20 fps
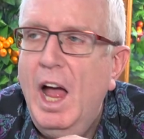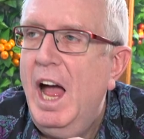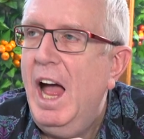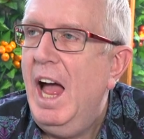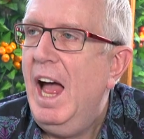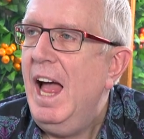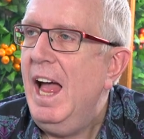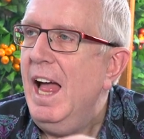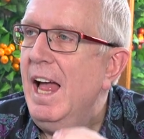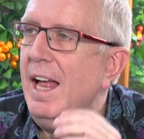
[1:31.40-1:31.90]

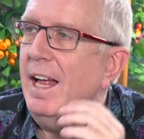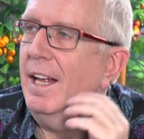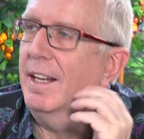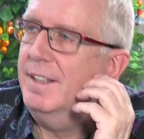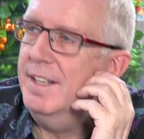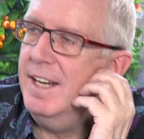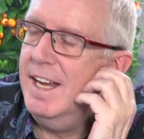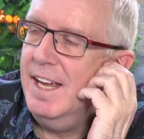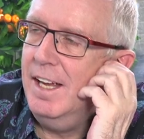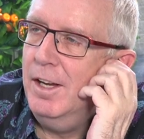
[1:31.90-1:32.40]

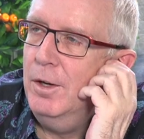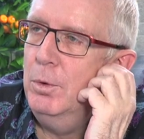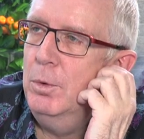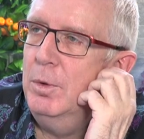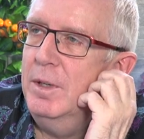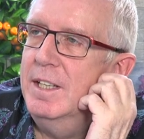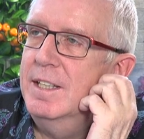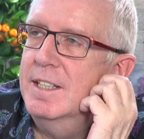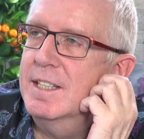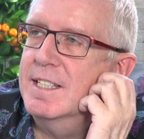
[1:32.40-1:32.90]
Now,
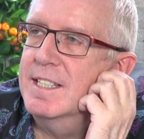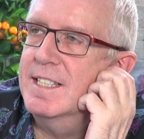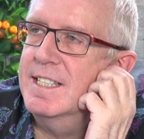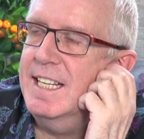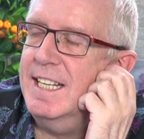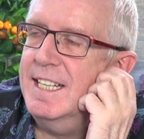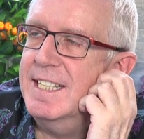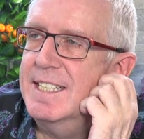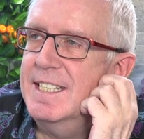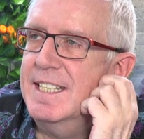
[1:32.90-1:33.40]
in the
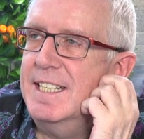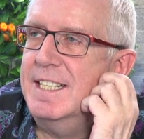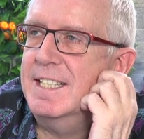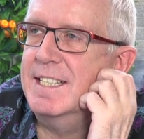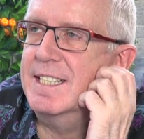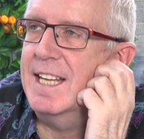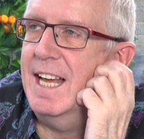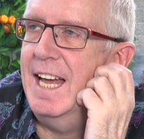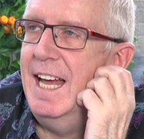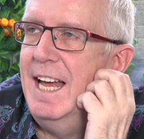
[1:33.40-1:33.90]

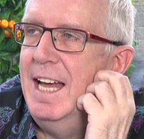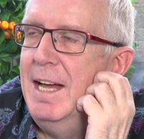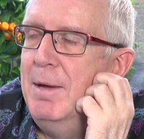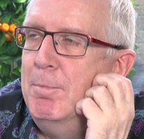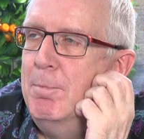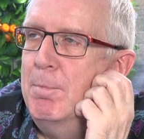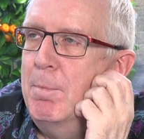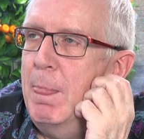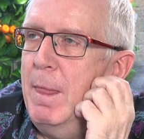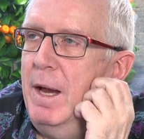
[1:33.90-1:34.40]
60s,
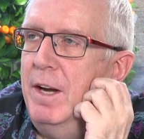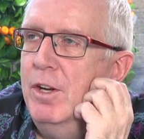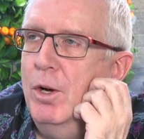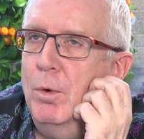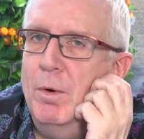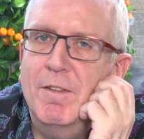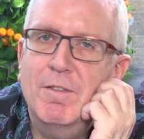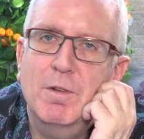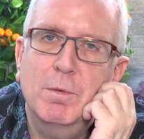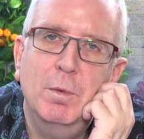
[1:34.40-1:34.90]
I
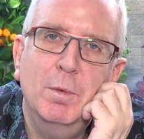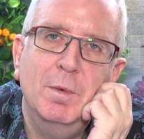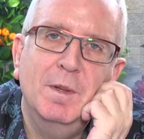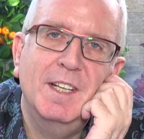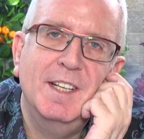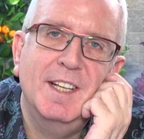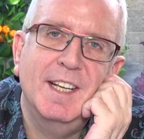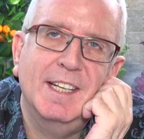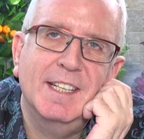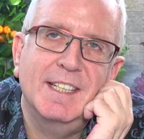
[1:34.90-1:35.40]
know everyone, when
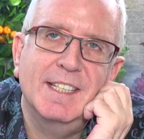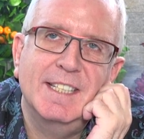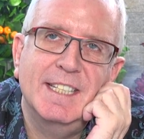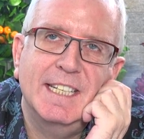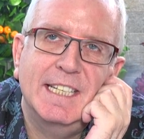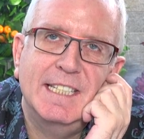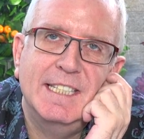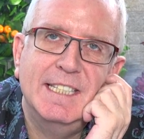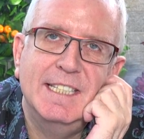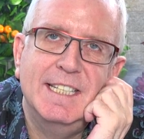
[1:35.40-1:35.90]
they think of the
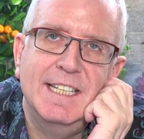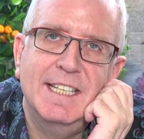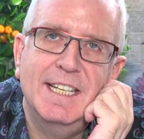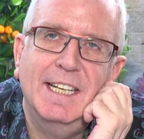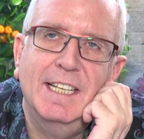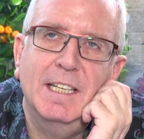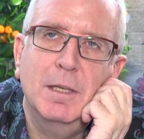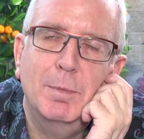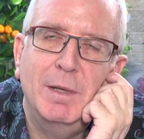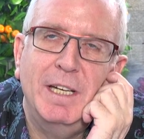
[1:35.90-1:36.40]
60s, they
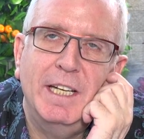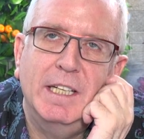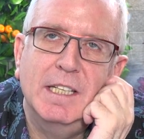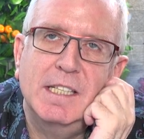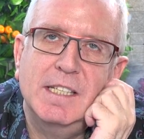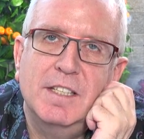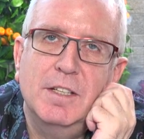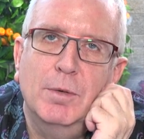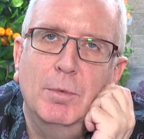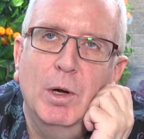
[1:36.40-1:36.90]
think of the
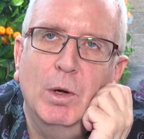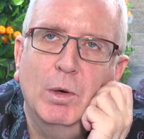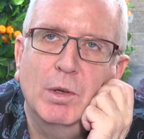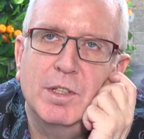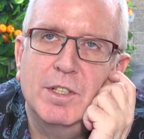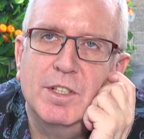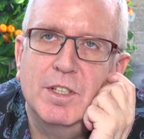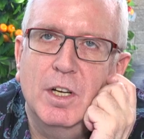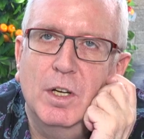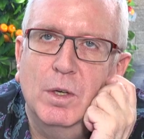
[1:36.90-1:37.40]
Beatles, the Rolling
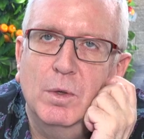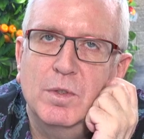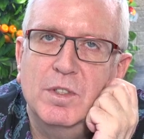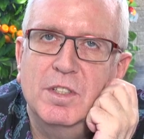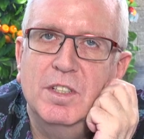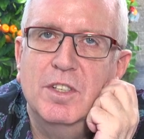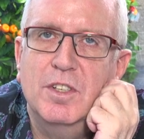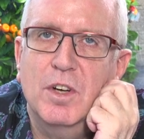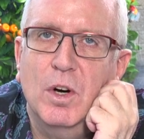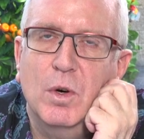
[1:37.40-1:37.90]
Stones,
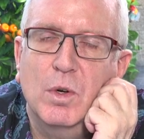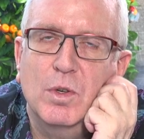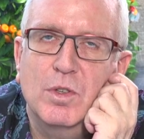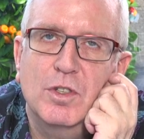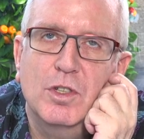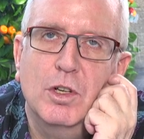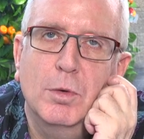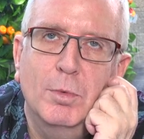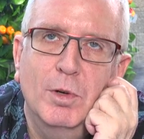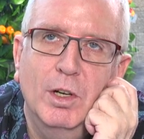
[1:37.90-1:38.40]
the Doors,
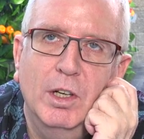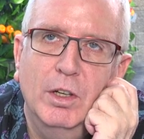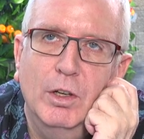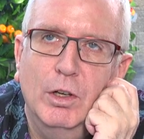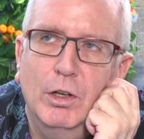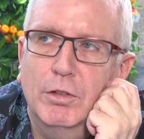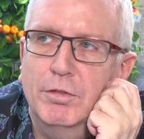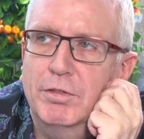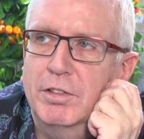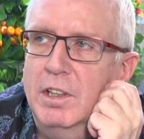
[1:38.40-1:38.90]
Summer of
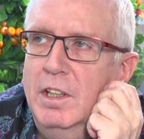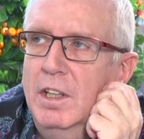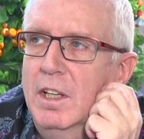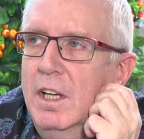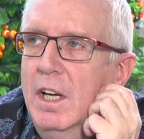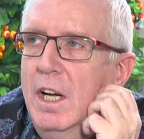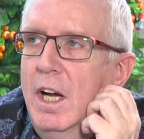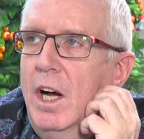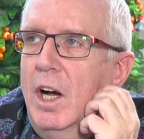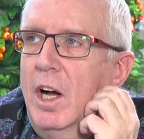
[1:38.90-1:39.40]
Love,
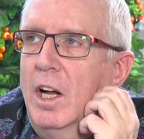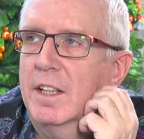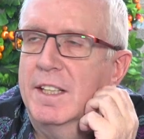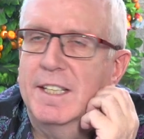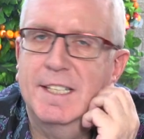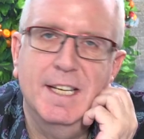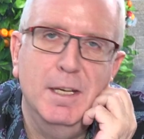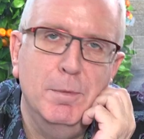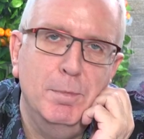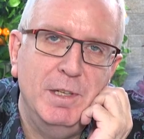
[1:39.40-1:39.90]
all
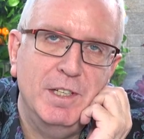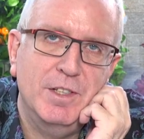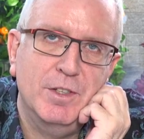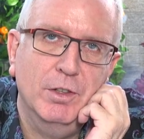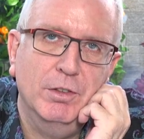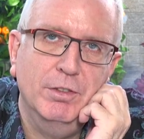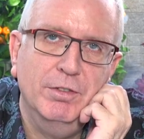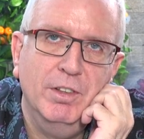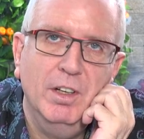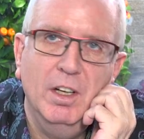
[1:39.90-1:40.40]
this hippie
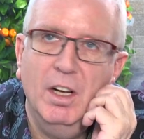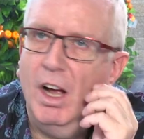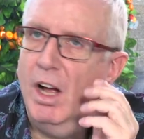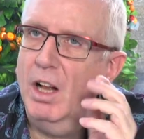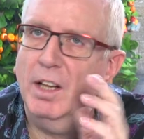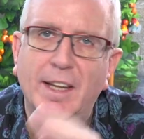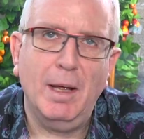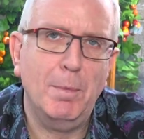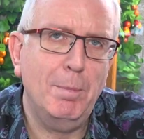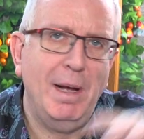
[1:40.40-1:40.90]
stuff.
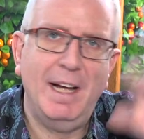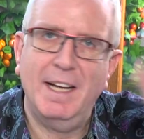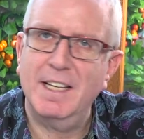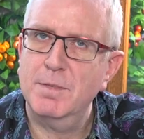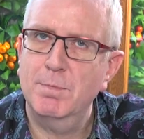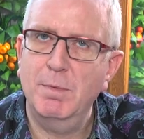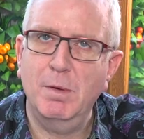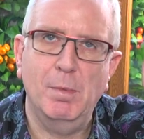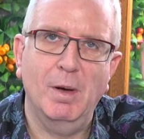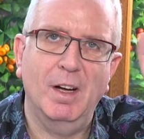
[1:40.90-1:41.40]
All that
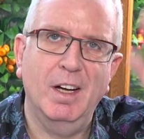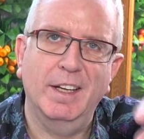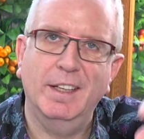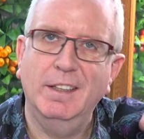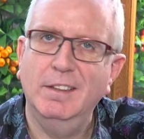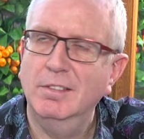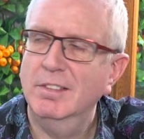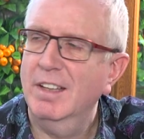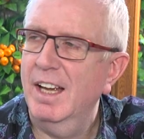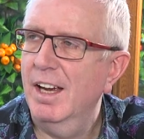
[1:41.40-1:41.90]
passed me by.
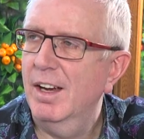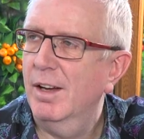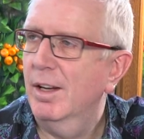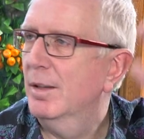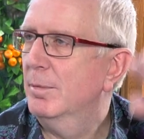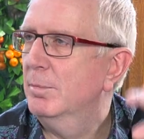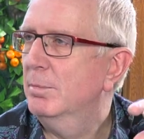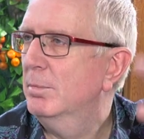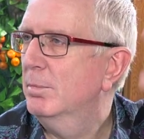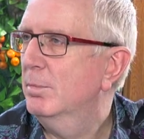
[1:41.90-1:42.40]

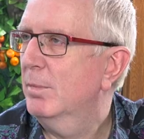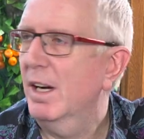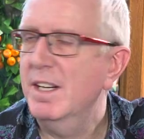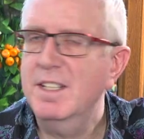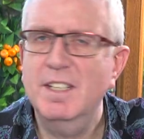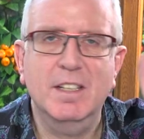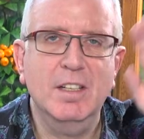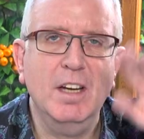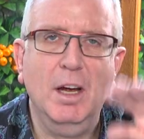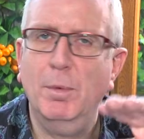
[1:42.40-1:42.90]
I
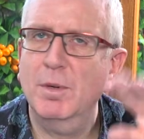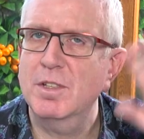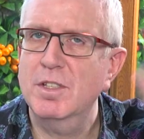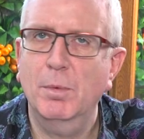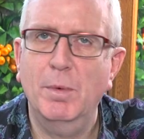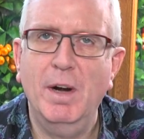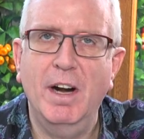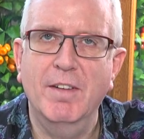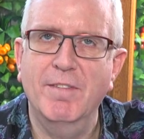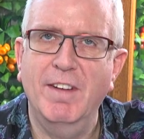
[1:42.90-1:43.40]
wasn't
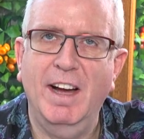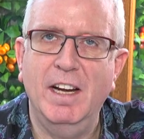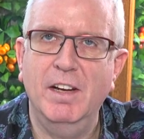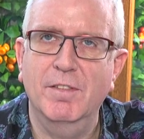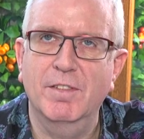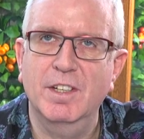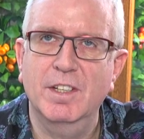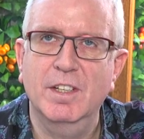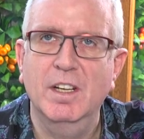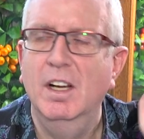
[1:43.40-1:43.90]
aware of any
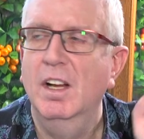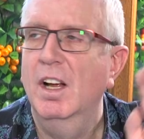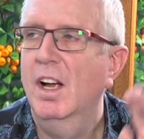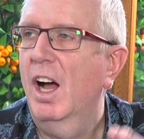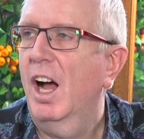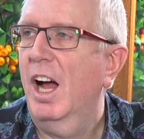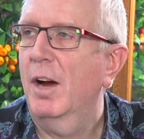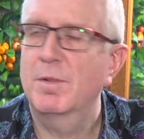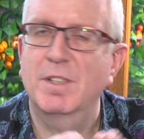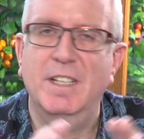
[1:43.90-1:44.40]
of it.
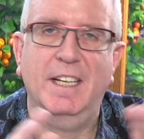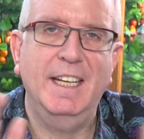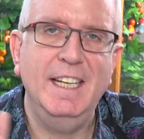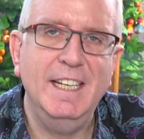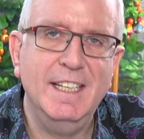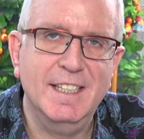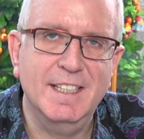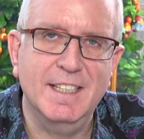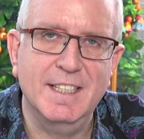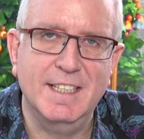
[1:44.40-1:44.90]
I was a
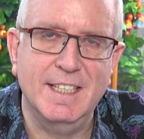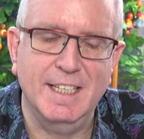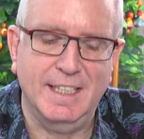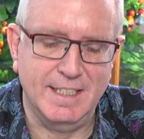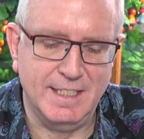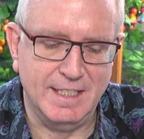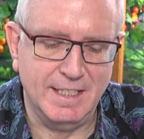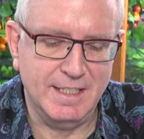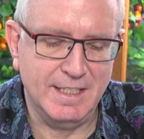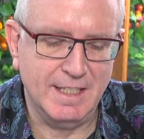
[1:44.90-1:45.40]
kid in the
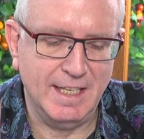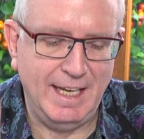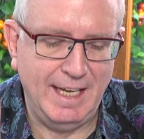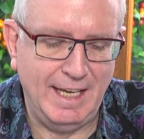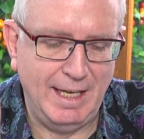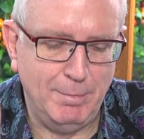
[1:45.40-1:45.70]
60s.